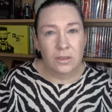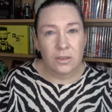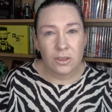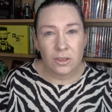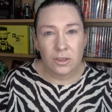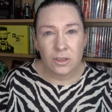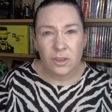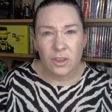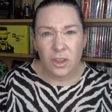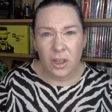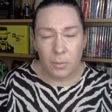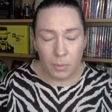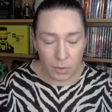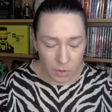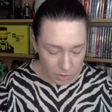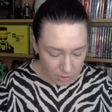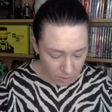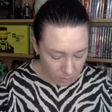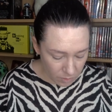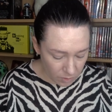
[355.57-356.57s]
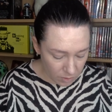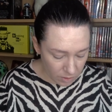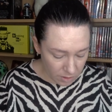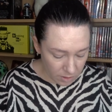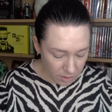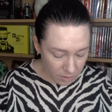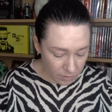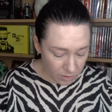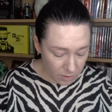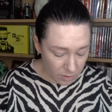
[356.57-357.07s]
should I try and put some on?
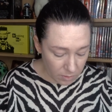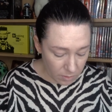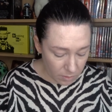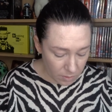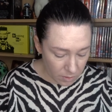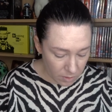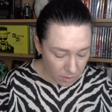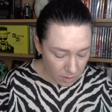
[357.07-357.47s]
Let's have a go.